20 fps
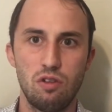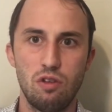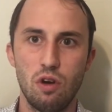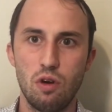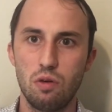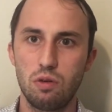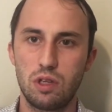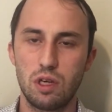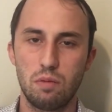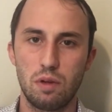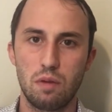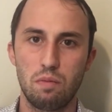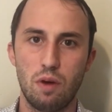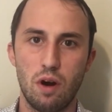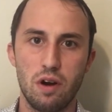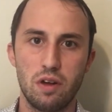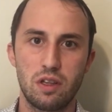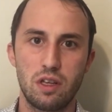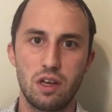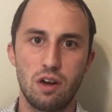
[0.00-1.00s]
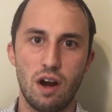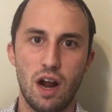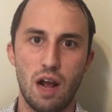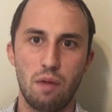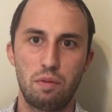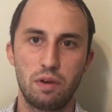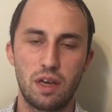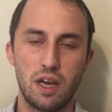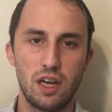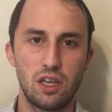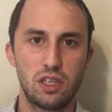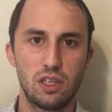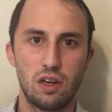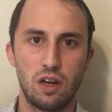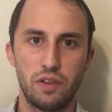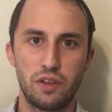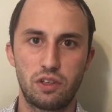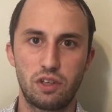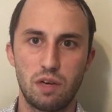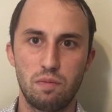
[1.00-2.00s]
no similar marks to your application
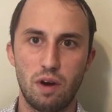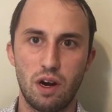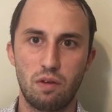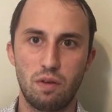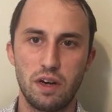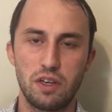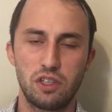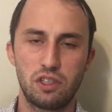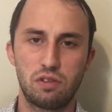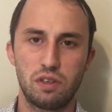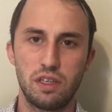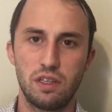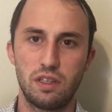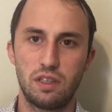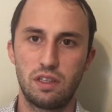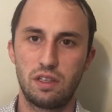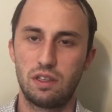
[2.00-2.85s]
on the trademark registry,